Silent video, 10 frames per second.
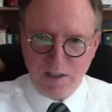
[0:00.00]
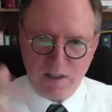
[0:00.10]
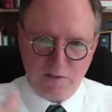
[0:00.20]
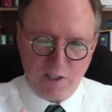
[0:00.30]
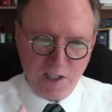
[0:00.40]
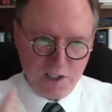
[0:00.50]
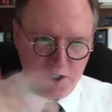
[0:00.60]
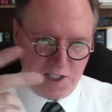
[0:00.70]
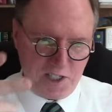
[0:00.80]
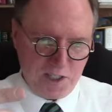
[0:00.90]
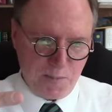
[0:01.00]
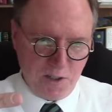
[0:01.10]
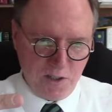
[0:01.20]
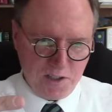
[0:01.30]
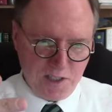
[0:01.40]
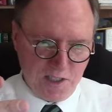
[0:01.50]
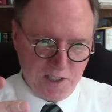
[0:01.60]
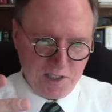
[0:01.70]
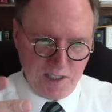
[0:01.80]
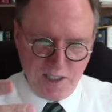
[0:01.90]
The religious experience
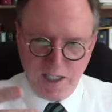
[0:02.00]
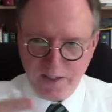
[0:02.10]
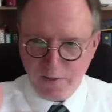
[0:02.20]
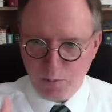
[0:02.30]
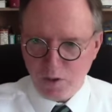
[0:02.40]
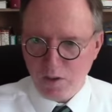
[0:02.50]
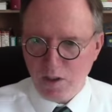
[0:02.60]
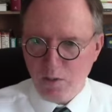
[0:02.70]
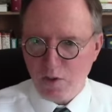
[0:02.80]
is ineffable.